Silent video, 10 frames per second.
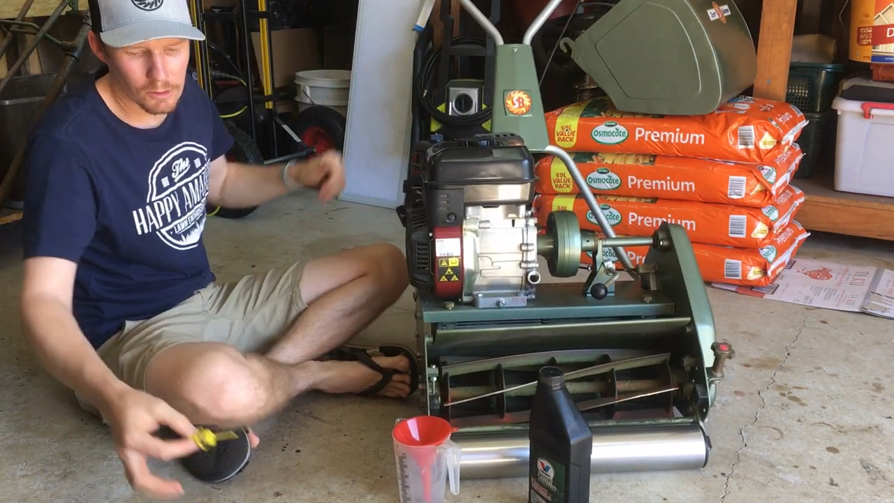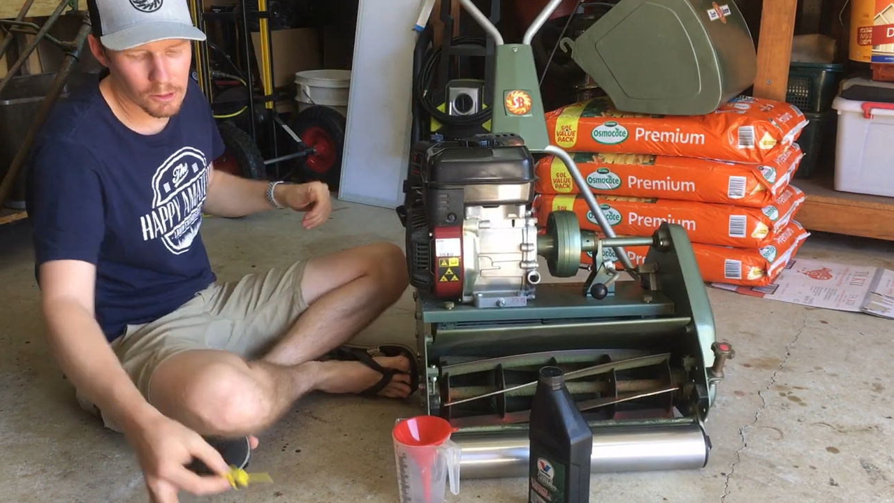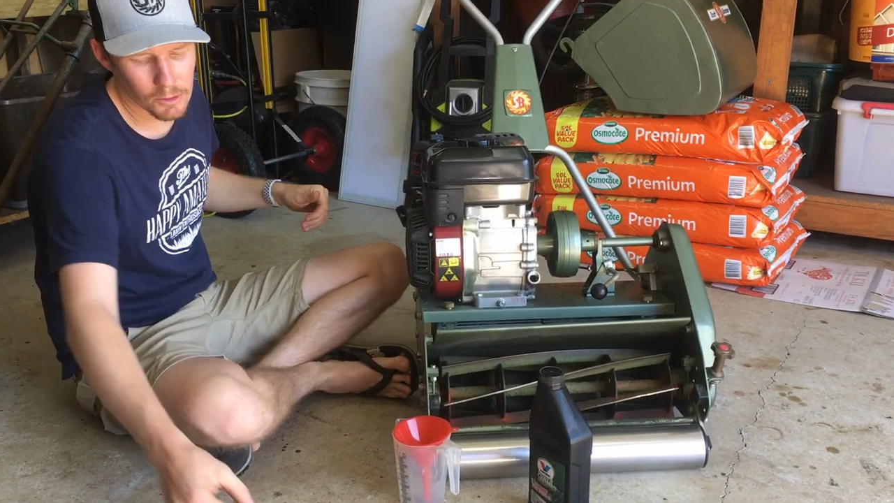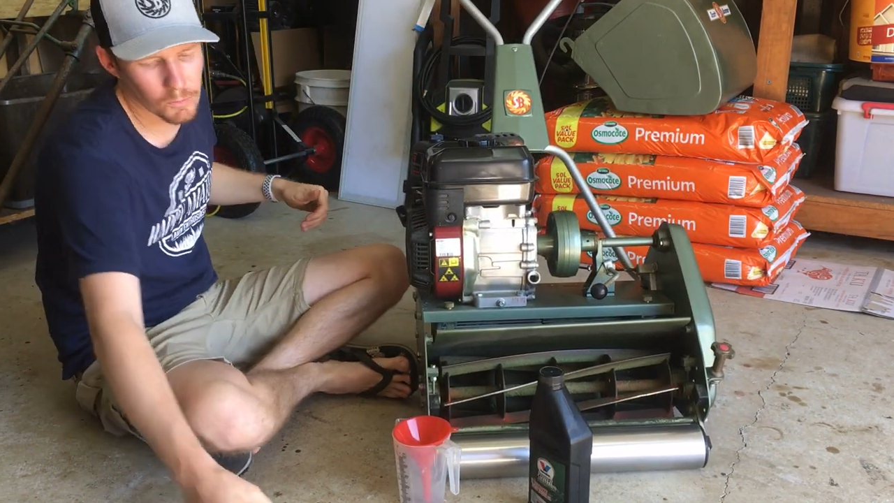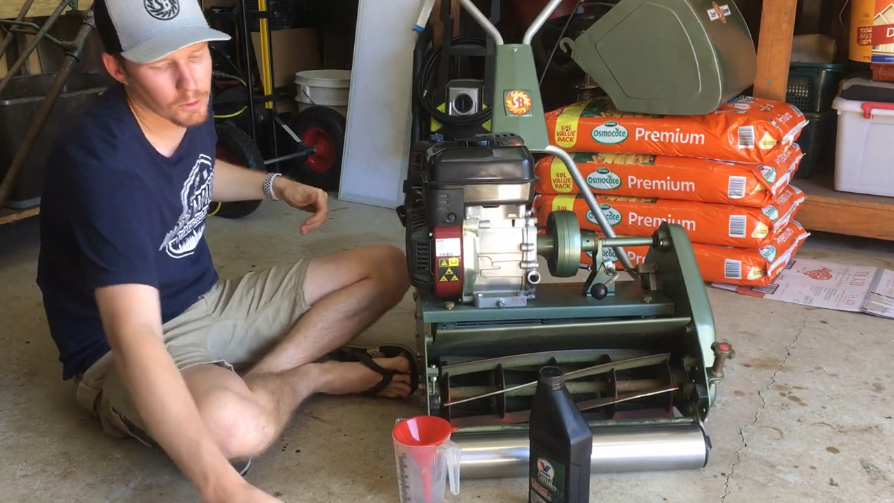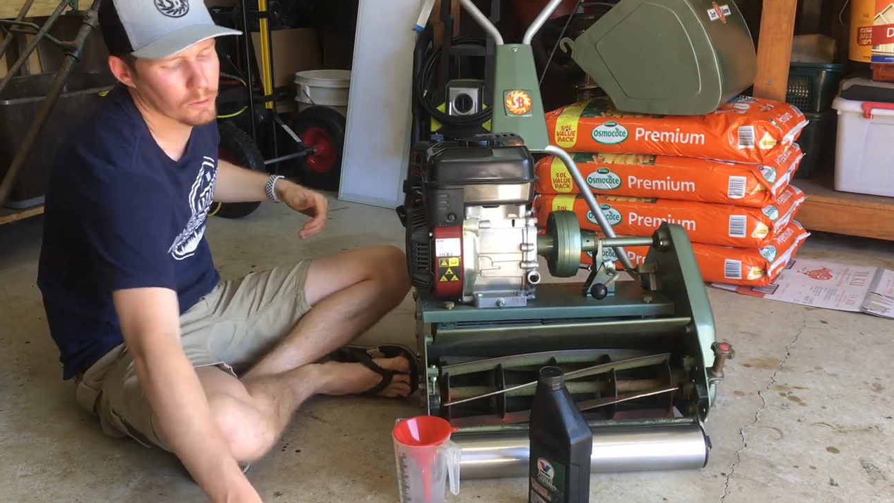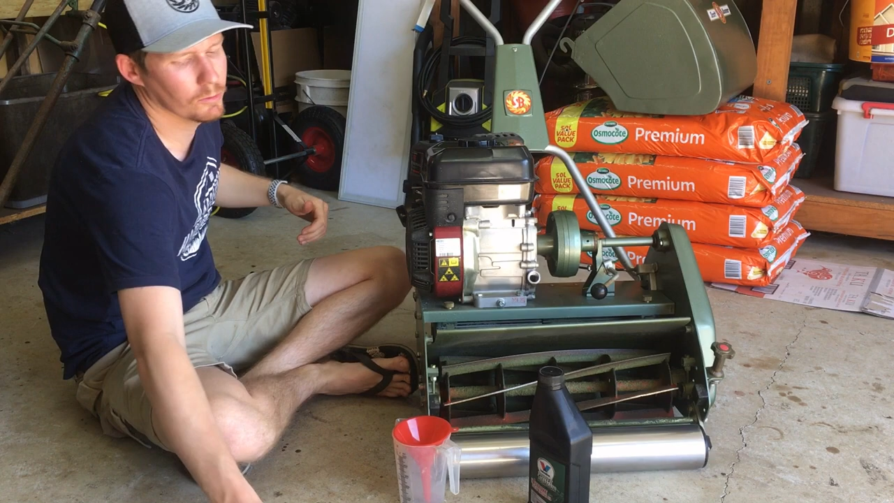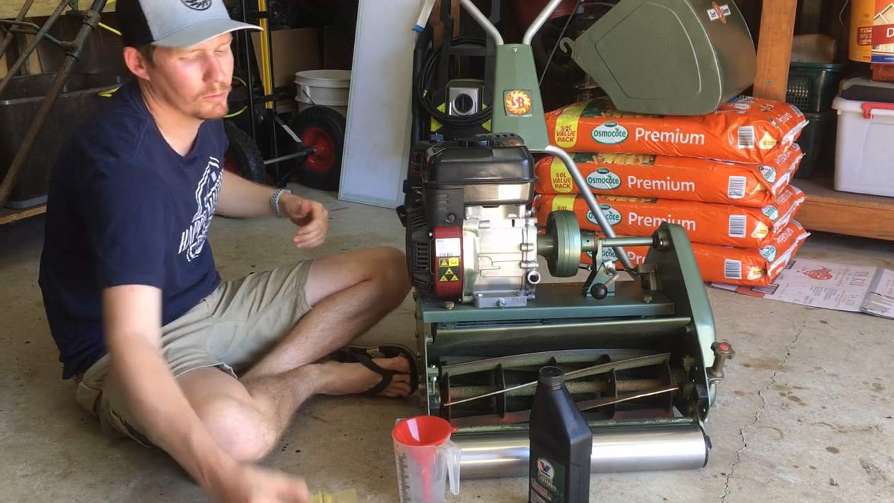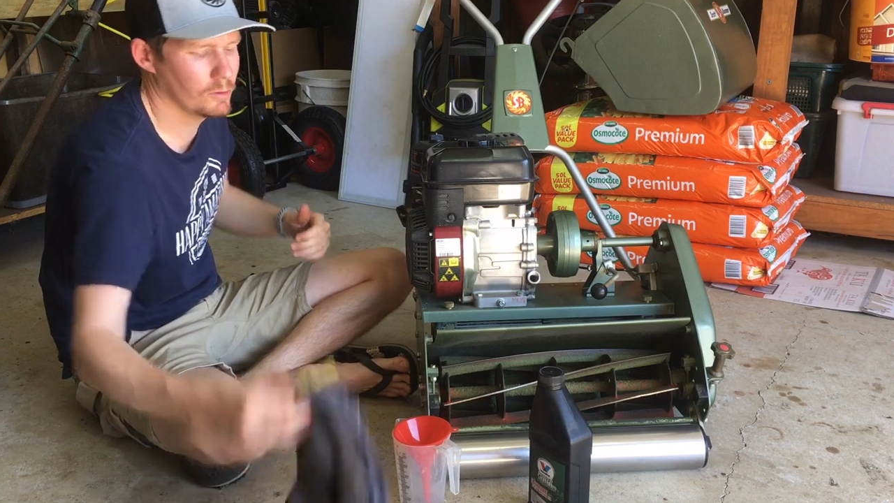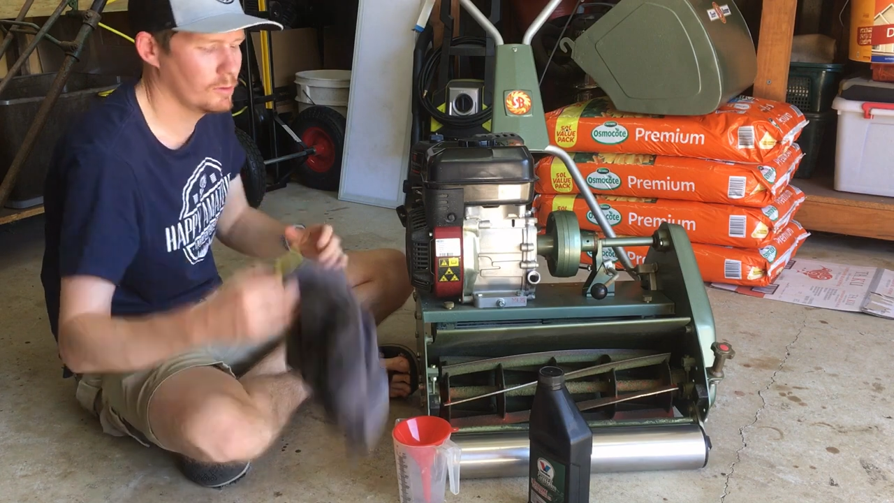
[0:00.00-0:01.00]
I
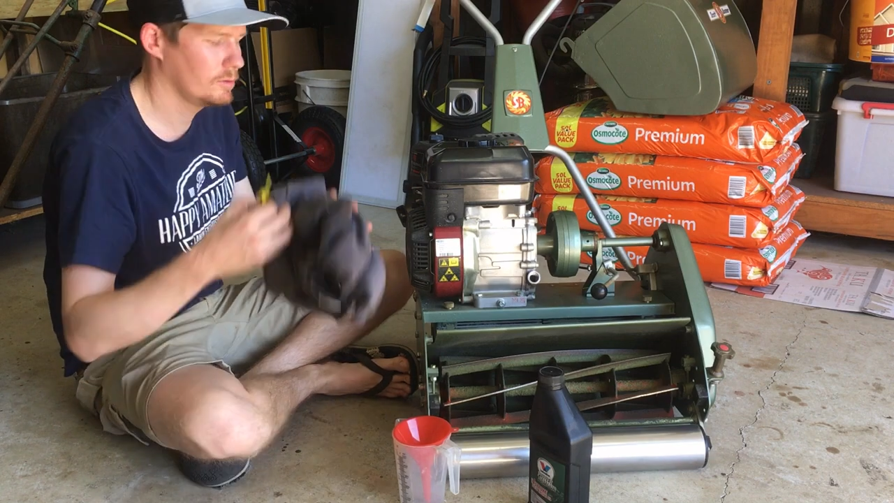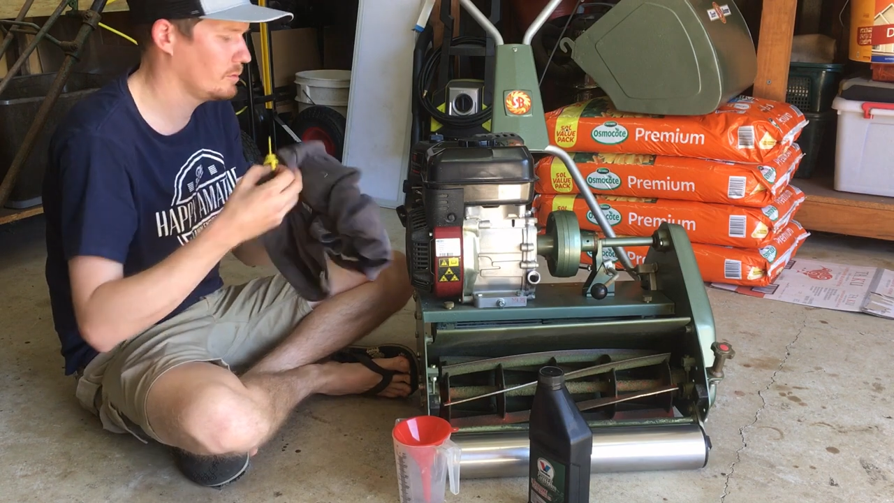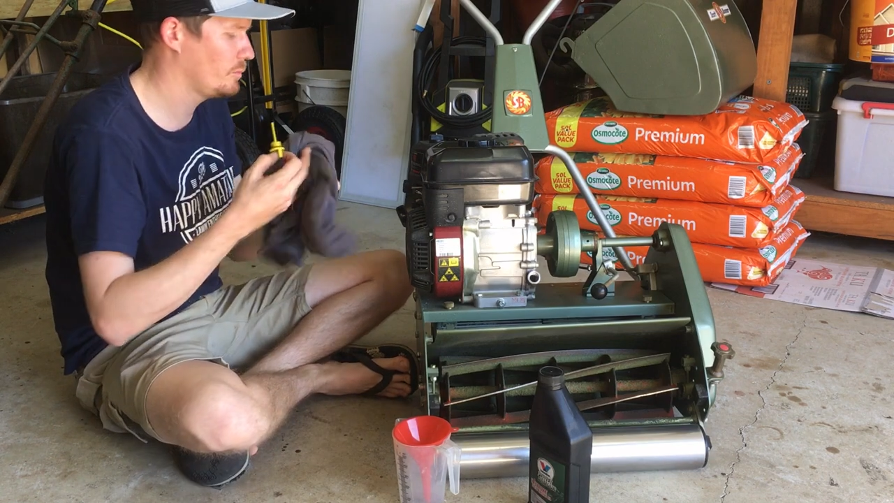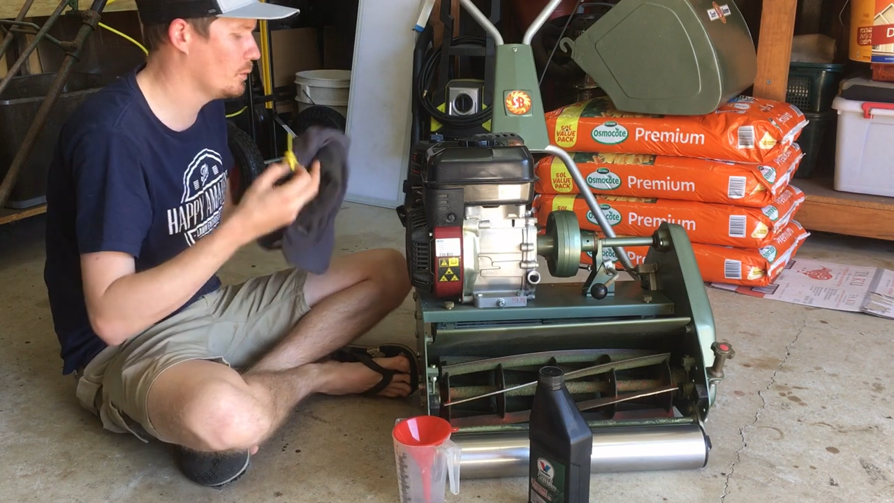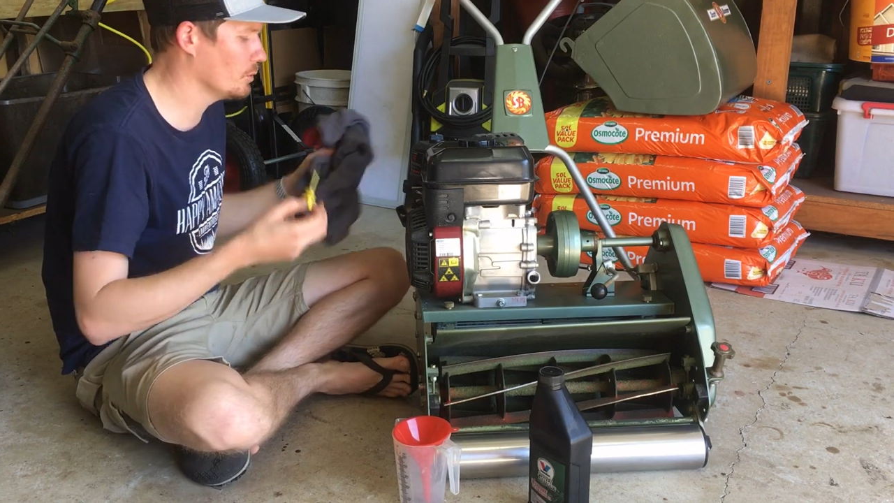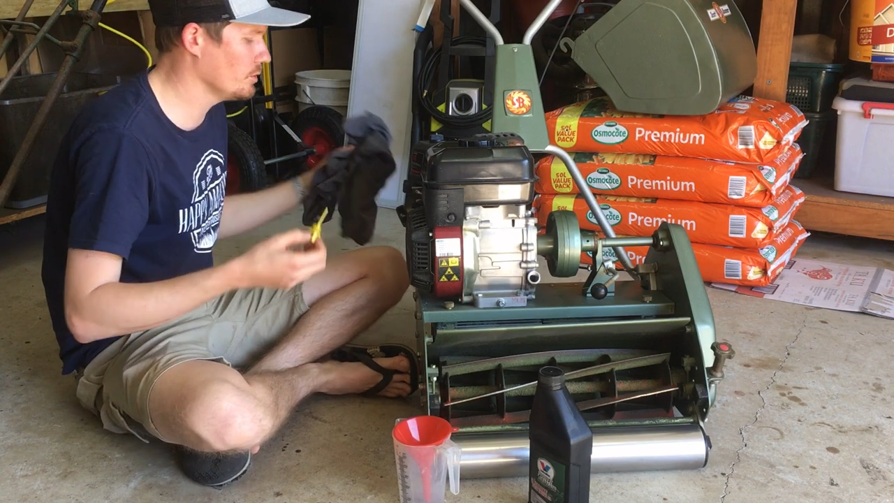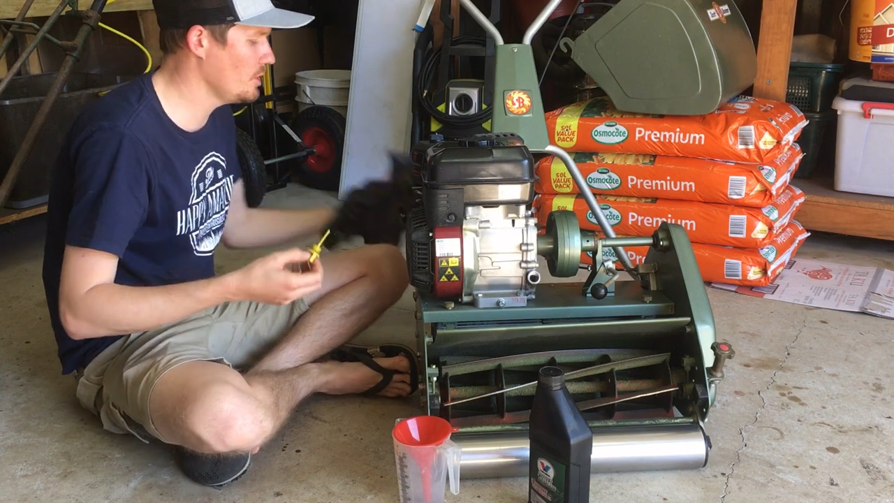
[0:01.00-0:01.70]
will pour